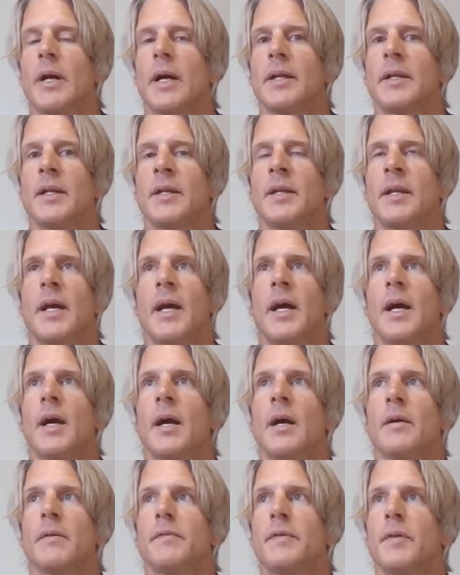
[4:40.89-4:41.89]
I didn't
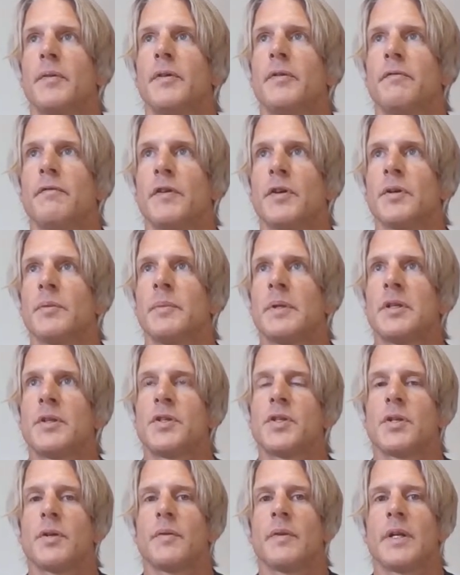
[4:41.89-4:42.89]
have the
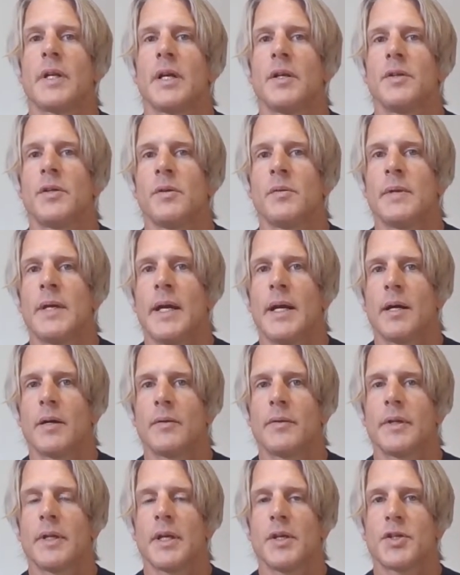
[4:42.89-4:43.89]
verbiage that I do now
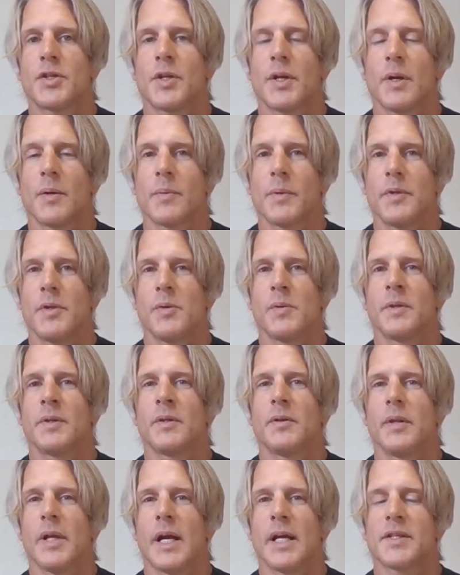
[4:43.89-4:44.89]
that I shared with you in
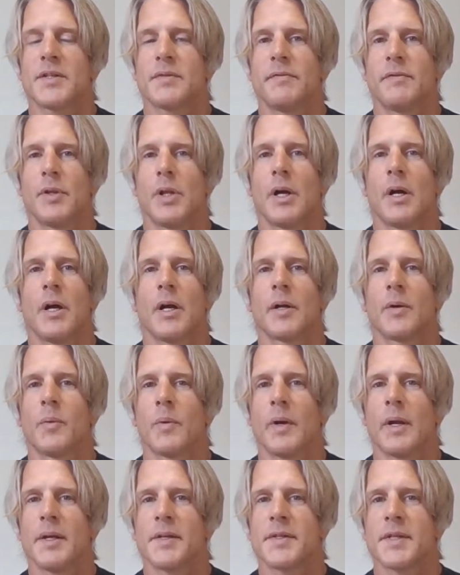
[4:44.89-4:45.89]
the last vlog
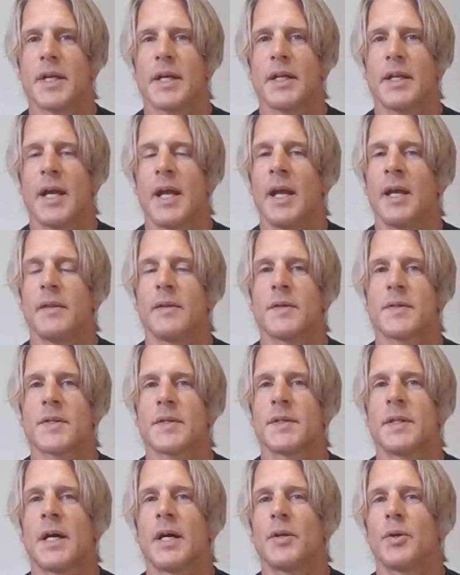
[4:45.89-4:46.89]
where I said, hey, this
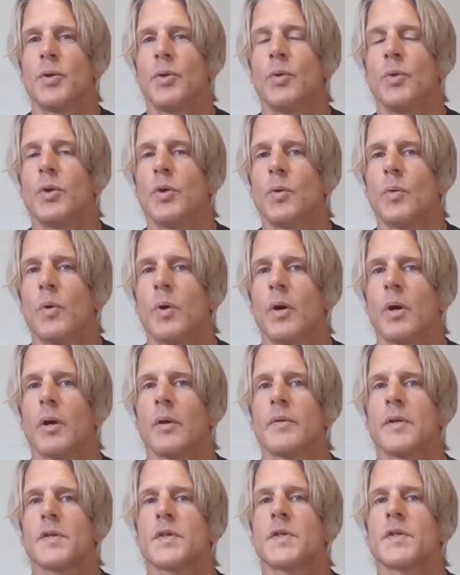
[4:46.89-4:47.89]
is not who you
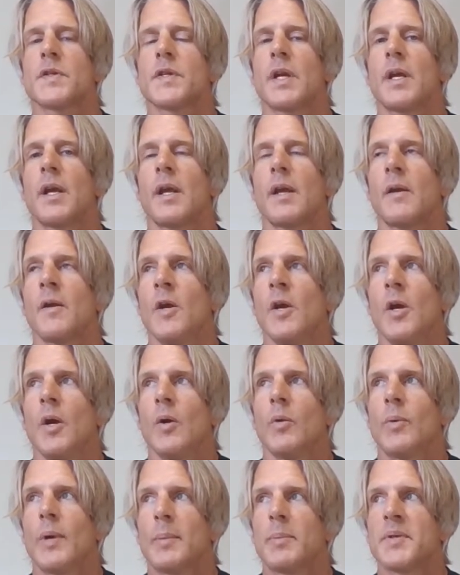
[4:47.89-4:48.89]
are. This is a
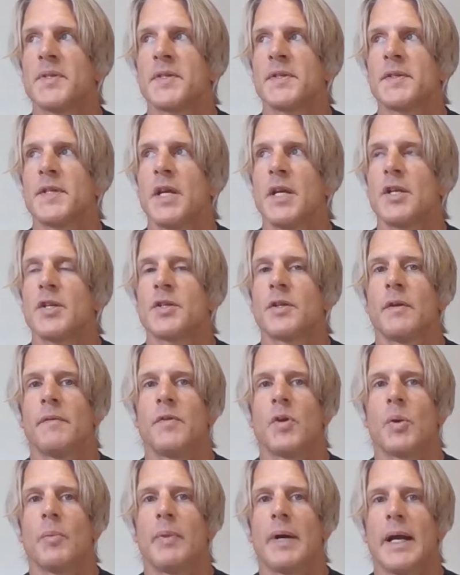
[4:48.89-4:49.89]
representation of
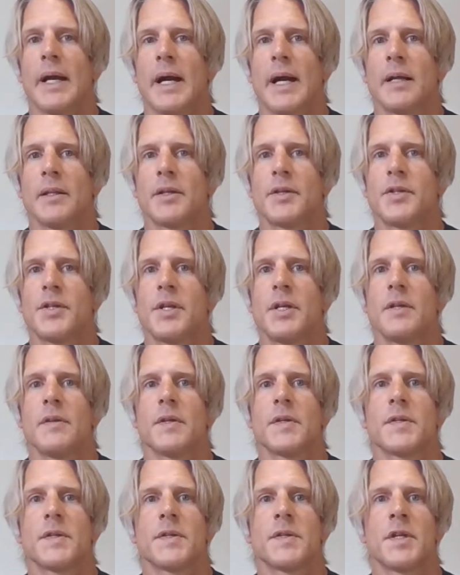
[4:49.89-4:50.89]
your biology.
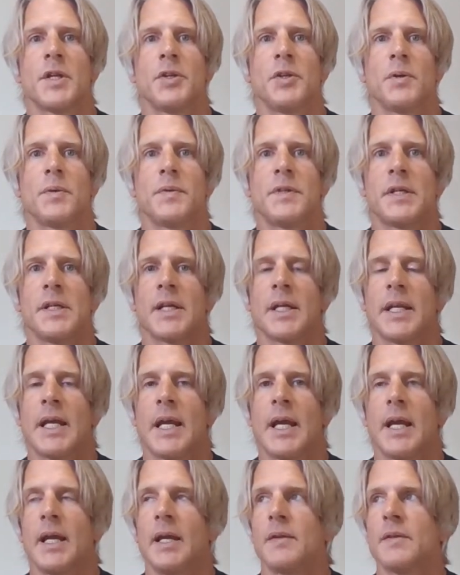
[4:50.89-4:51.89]
This is in your
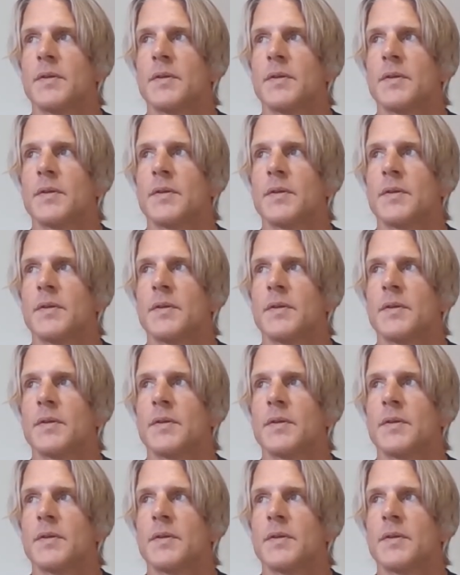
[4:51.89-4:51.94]
DNA.